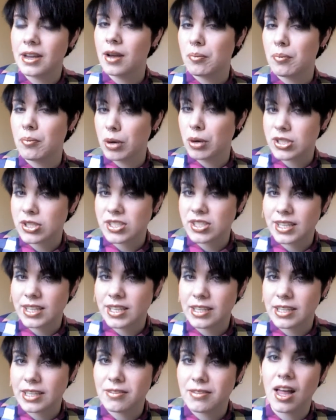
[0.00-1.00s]
Personally,
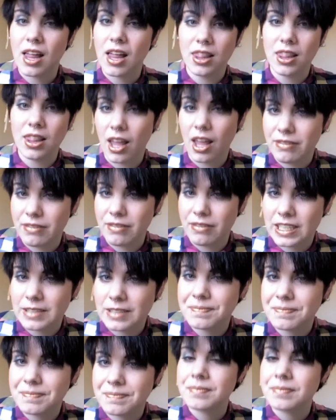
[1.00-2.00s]
loved it.
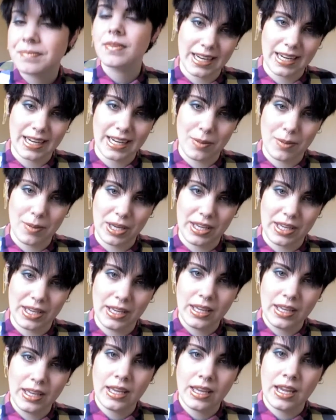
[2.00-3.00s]
Amy
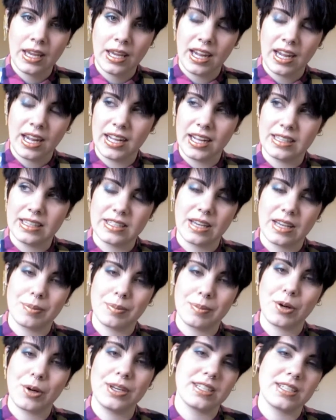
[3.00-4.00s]
ends up
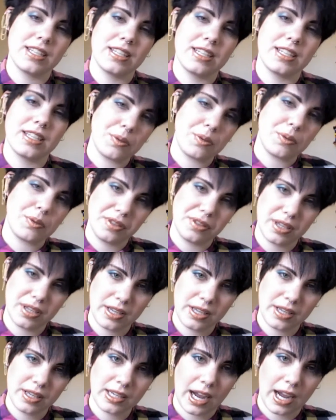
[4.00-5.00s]
going to this old
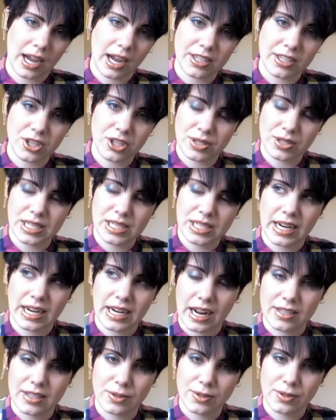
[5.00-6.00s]
guy that she used to date in high
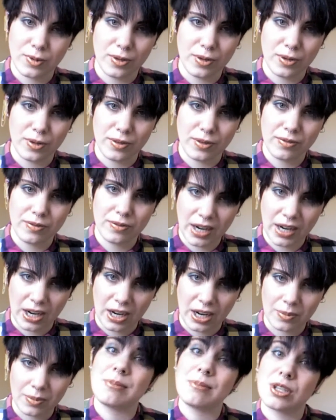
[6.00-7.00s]
school for
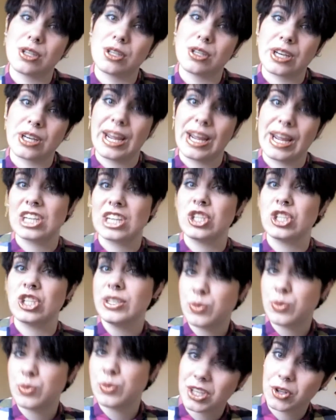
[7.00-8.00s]
help. That turns out he actually is
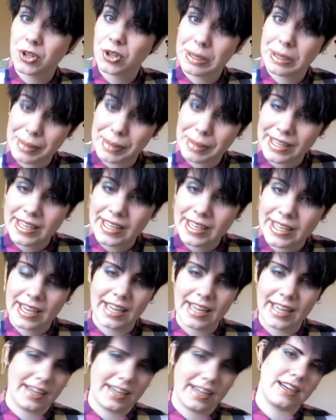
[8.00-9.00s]
really creepy, and
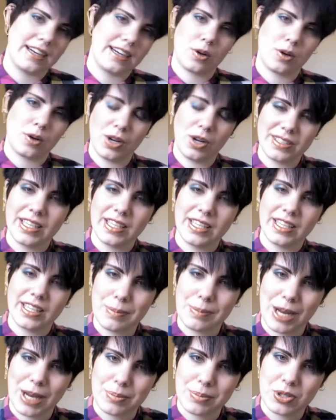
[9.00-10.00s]
it kind of
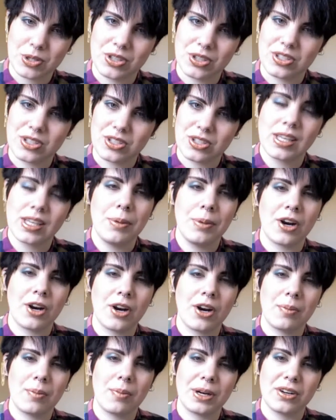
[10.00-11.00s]
quasi-kidnaps her, is keeping her
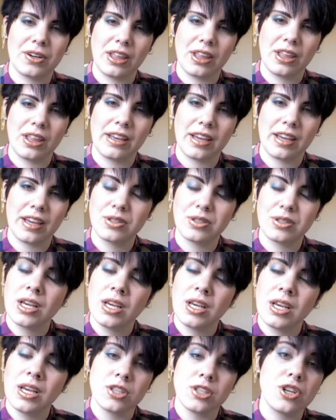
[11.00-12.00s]
up at her lake house.
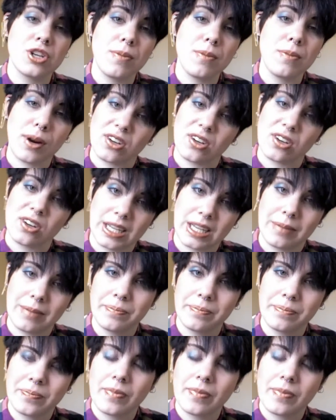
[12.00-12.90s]
So she murders him.